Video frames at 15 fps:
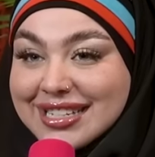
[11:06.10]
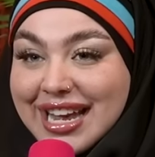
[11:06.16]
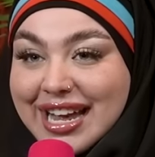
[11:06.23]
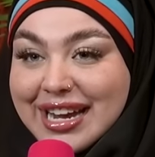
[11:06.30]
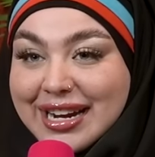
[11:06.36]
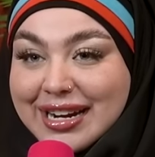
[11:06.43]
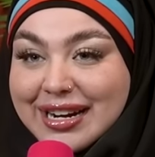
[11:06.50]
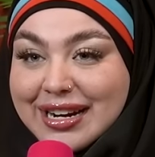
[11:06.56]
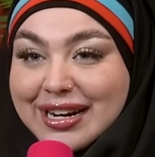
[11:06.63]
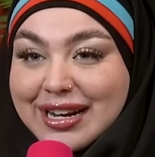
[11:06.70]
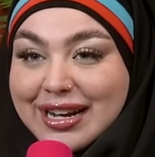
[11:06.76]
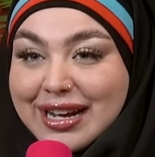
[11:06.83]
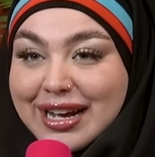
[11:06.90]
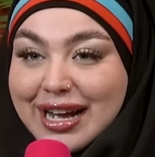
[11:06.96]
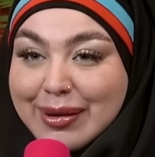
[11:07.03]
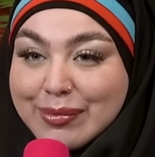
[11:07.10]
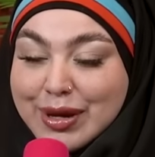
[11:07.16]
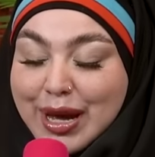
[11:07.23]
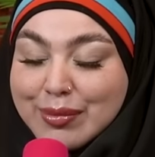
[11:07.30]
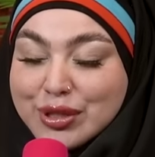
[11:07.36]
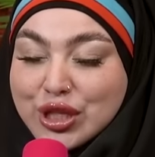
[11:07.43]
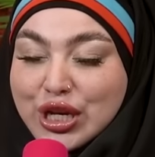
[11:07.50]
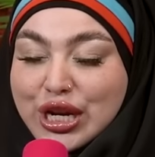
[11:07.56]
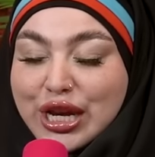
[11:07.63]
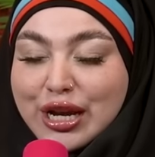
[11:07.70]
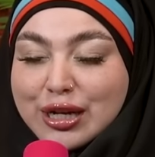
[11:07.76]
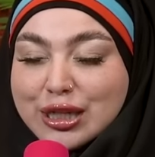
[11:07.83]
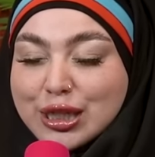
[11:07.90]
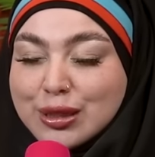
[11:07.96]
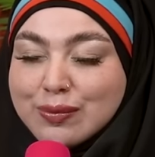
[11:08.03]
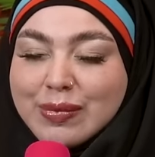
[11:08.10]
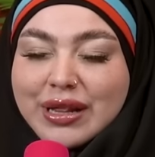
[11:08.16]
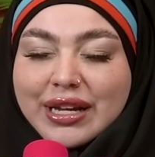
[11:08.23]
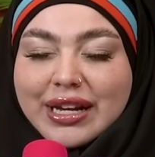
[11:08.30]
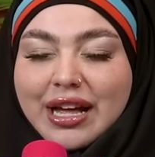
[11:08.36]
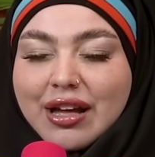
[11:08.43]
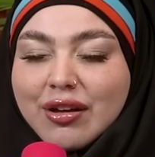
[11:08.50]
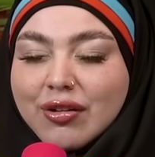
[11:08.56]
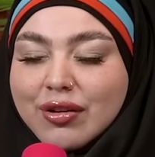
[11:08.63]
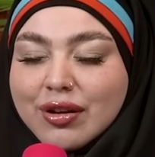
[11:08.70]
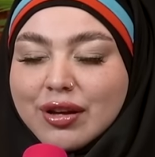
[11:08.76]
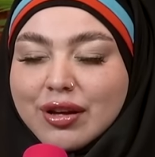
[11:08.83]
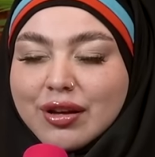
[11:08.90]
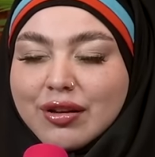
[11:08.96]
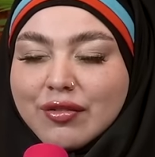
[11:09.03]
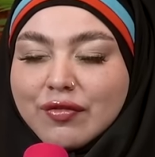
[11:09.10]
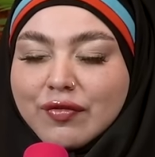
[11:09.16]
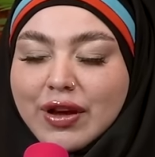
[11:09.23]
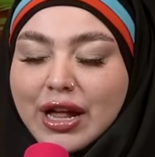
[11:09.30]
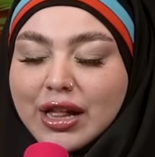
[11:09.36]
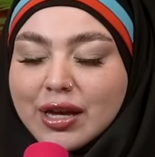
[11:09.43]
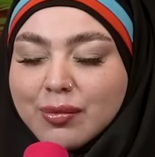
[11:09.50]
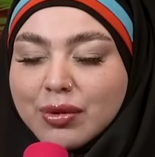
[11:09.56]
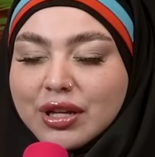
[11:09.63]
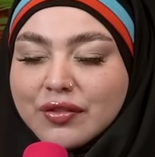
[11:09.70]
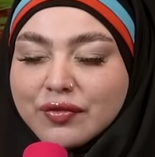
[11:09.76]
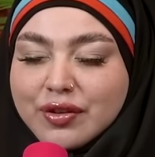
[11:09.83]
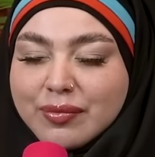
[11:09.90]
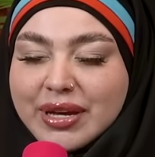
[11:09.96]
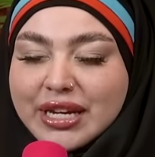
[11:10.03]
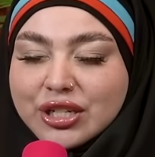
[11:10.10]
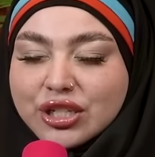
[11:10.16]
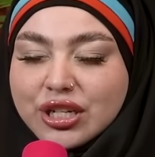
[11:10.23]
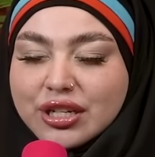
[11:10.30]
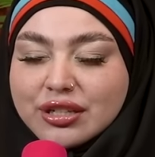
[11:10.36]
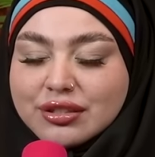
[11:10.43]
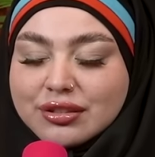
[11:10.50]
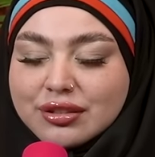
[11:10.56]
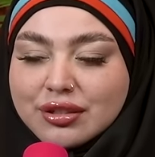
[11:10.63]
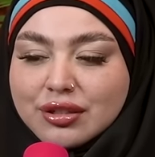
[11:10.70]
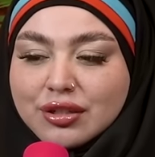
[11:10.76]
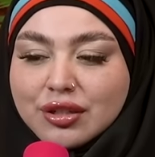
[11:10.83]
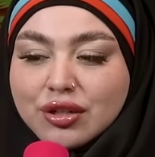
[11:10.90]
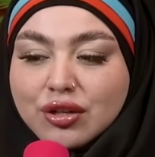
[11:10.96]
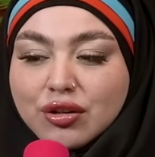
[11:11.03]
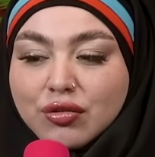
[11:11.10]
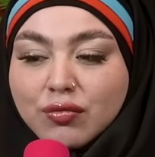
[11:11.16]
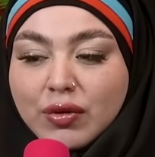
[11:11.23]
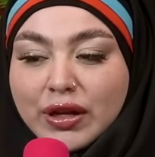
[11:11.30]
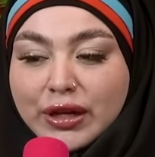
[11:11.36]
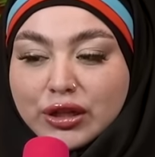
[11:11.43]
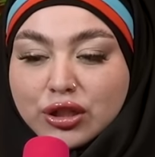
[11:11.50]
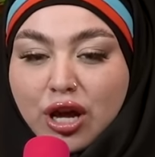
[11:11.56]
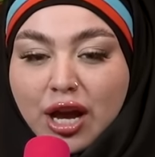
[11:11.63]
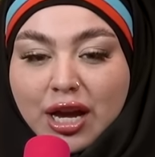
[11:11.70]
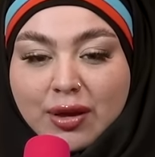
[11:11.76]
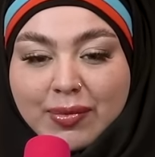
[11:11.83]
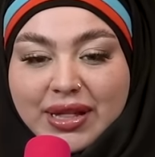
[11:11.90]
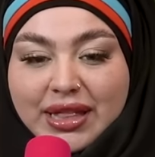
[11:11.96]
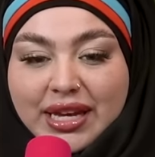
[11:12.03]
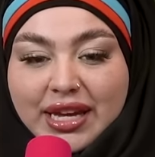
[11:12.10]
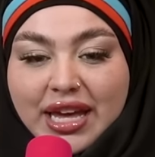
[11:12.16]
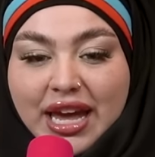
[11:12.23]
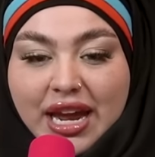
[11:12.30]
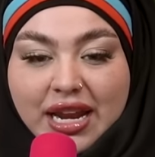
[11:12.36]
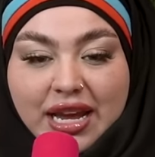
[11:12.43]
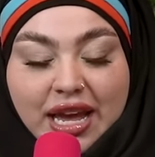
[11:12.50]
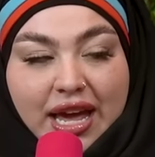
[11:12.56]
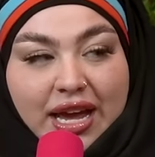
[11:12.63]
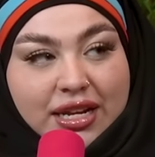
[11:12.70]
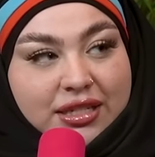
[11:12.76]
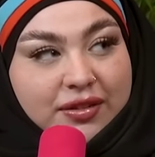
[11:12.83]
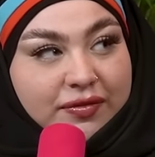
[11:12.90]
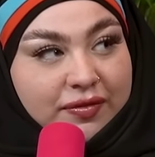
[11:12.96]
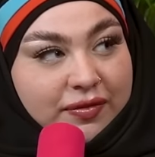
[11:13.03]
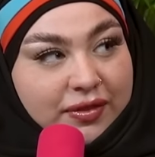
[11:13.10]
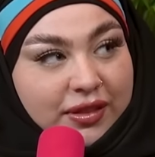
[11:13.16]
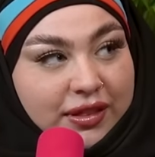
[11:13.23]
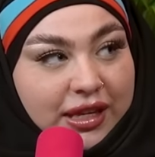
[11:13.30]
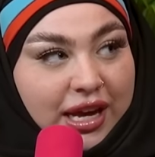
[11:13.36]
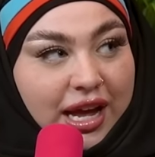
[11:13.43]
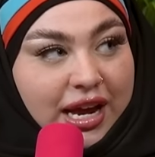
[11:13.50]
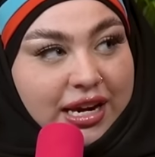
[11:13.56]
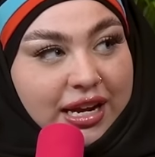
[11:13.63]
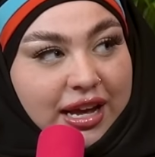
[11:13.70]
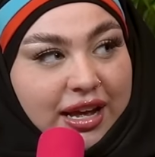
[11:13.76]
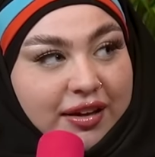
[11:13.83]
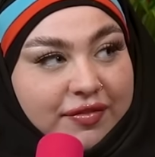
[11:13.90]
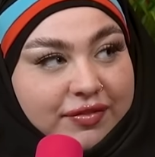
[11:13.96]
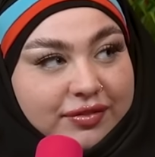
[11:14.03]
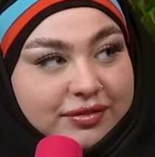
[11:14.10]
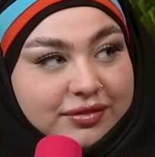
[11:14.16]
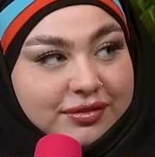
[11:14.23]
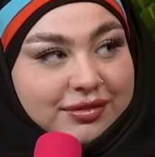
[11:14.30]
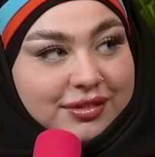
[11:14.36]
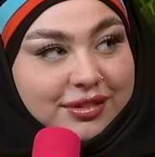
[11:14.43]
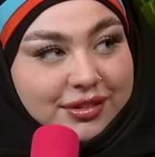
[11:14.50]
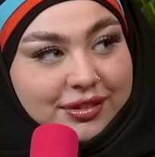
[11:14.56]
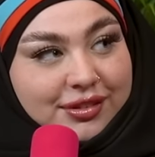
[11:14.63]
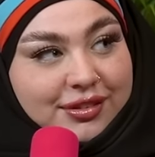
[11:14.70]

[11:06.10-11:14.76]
sat here. I'm I'm sitting here spilling out valuable information while you're talking about the KDAs of the IDF.